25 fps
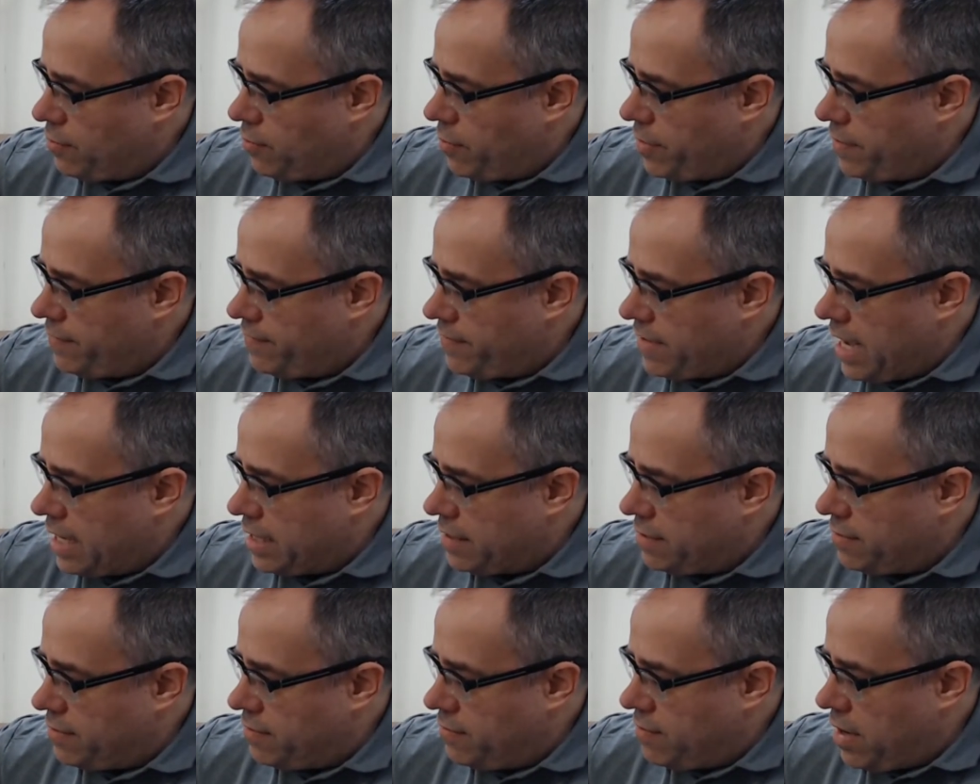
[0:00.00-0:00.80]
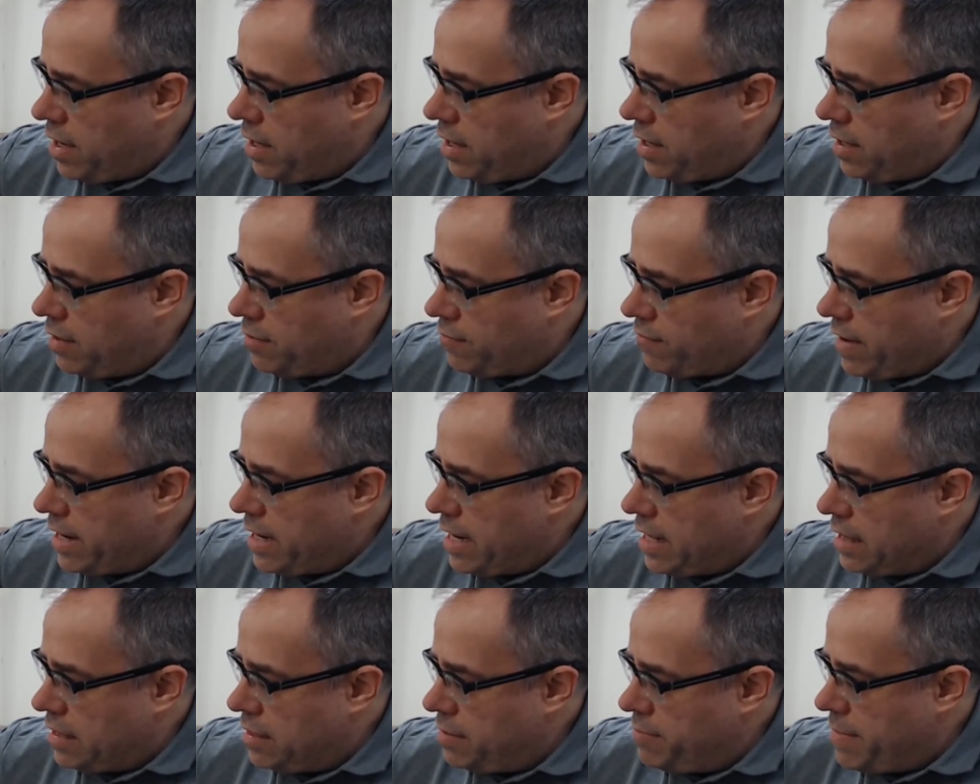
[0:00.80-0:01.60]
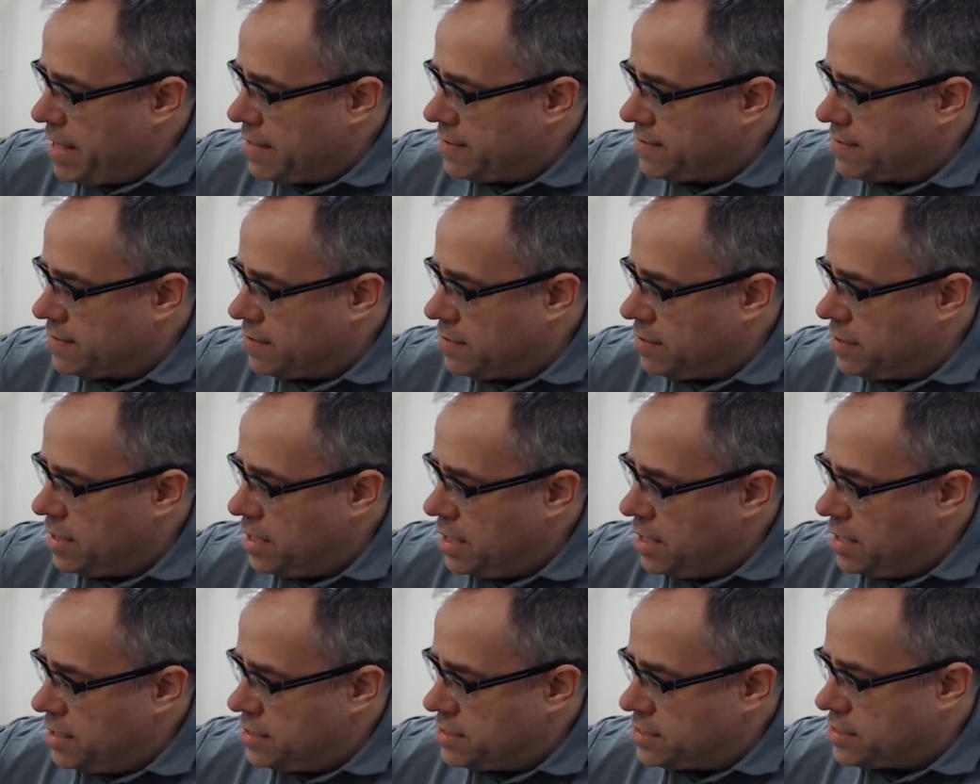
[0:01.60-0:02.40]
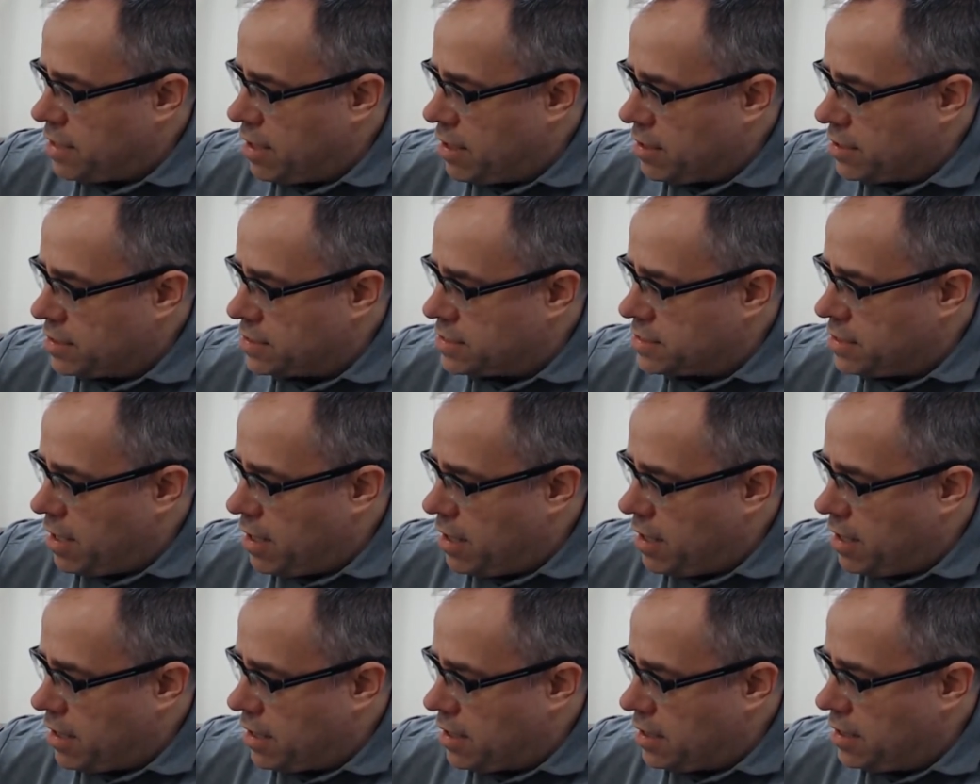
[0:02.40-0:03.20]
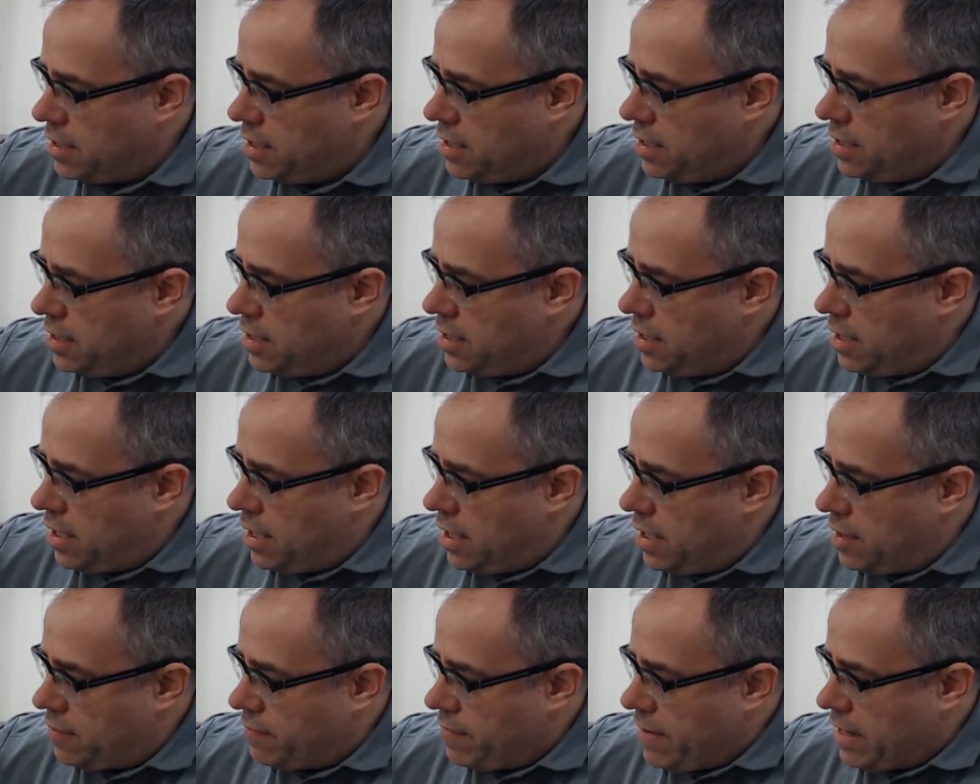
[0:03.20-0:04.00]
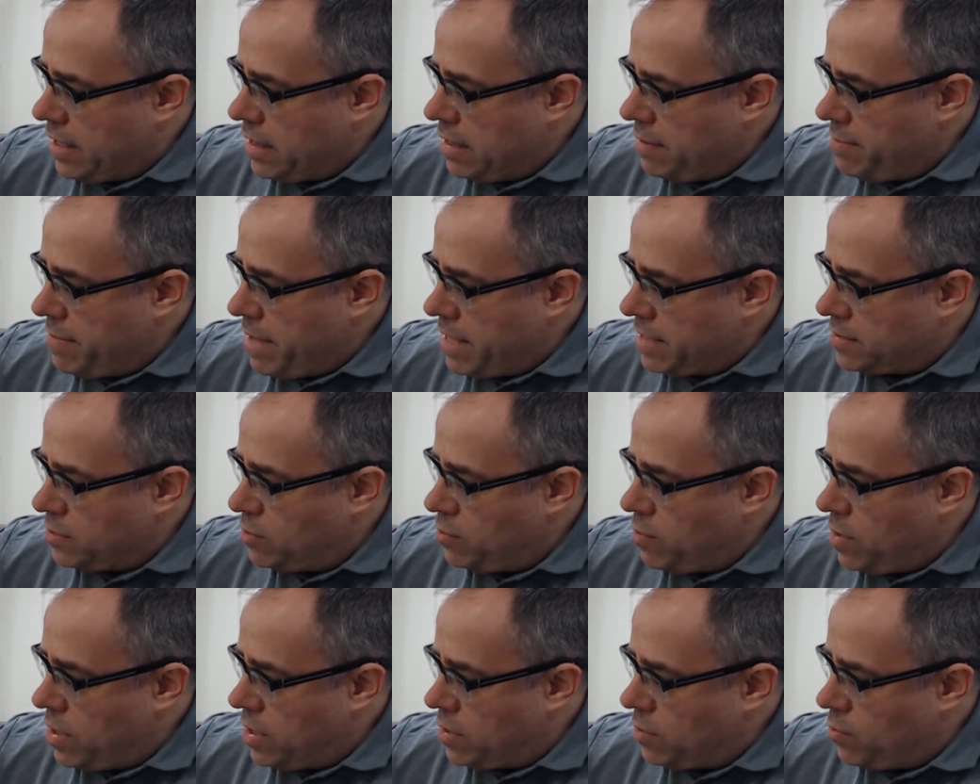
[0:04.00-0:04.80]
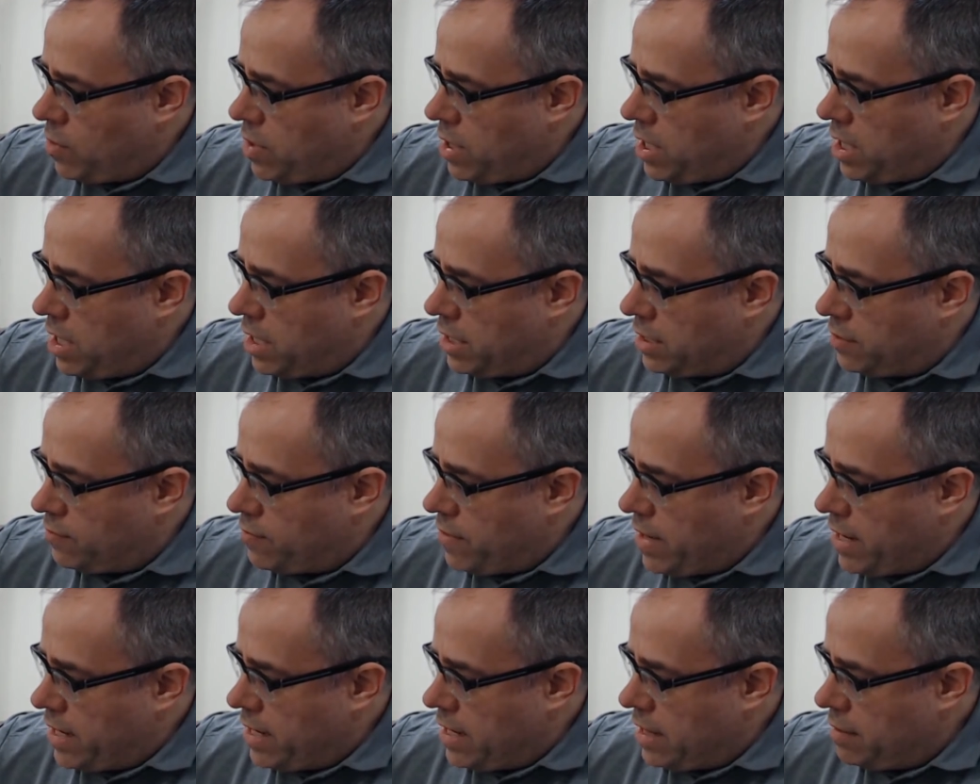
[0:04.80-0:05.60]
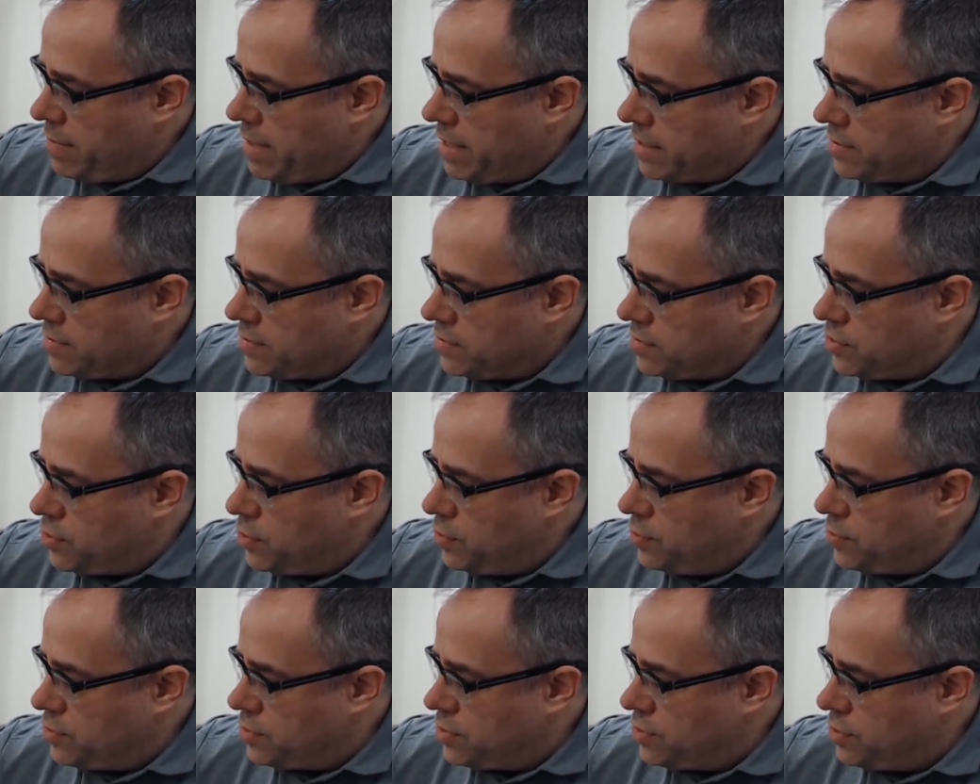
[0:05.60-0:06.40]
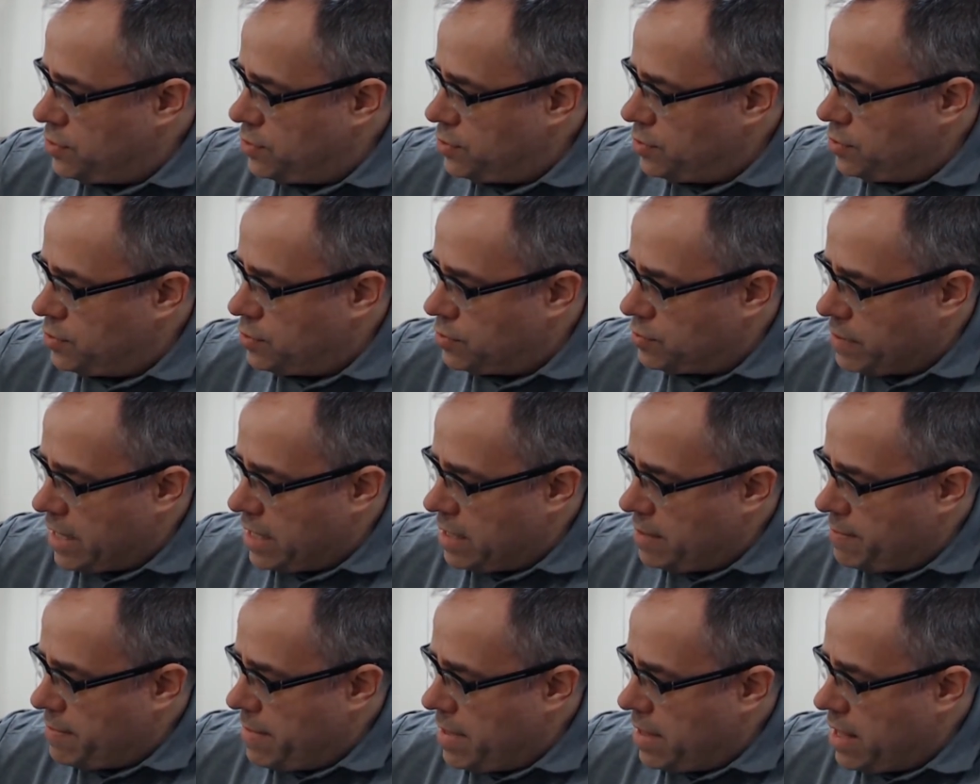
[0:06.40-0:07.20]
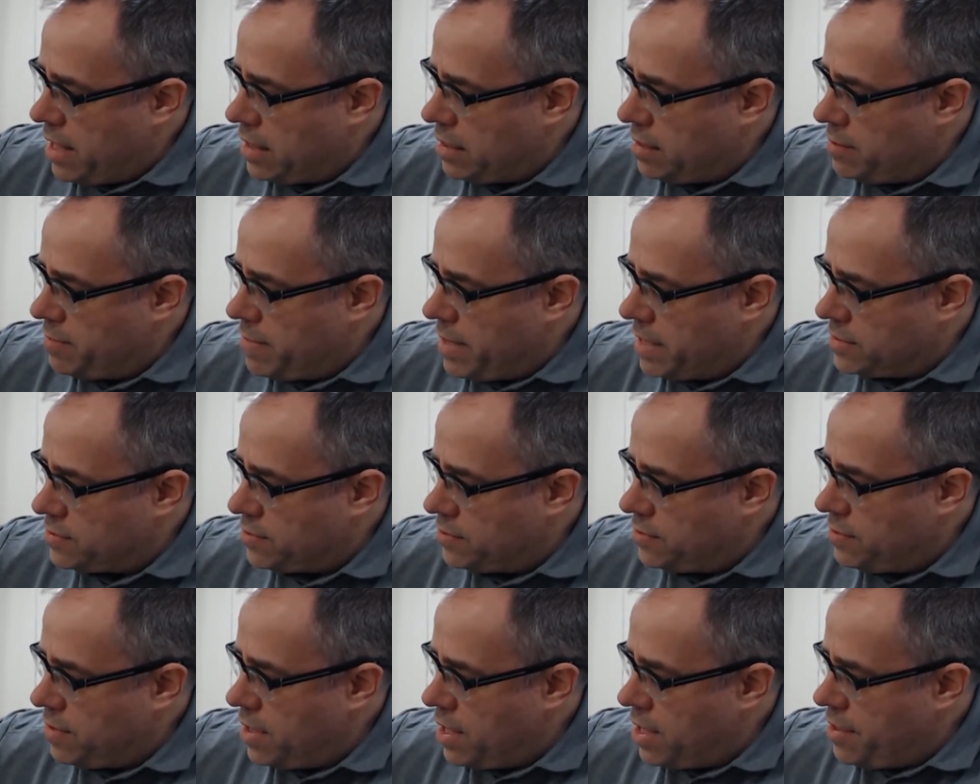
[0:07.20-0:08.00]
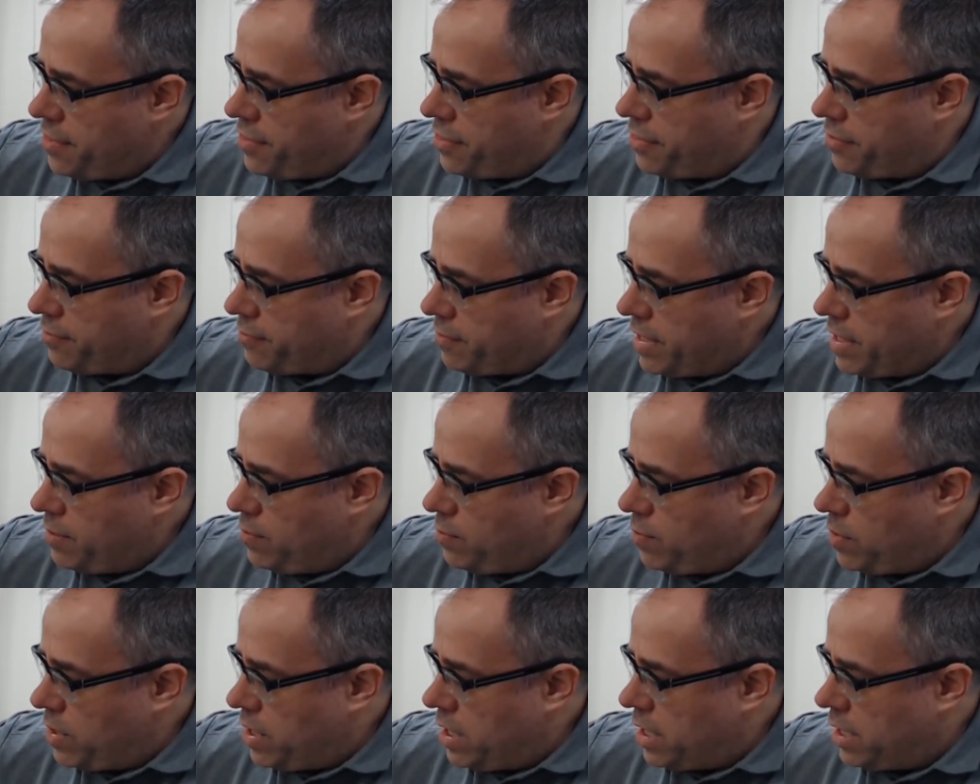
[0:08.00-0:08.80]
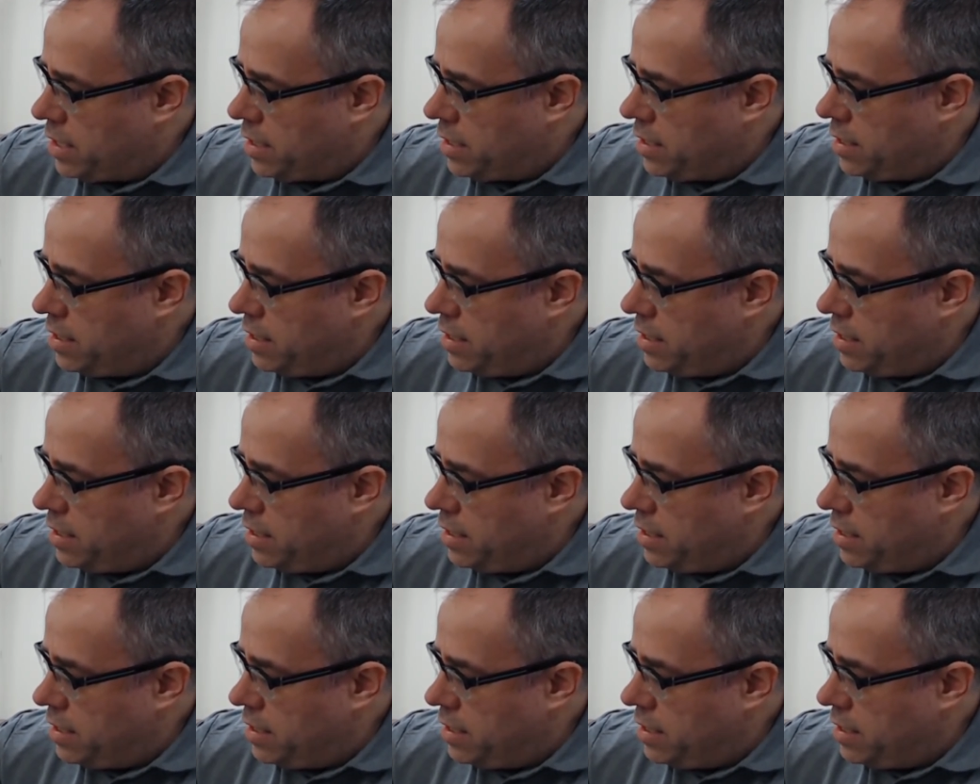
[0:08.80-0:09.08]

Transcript: We've got red elemental star, red elemental 1-1, red elemental 2-2, red elemental 3-1,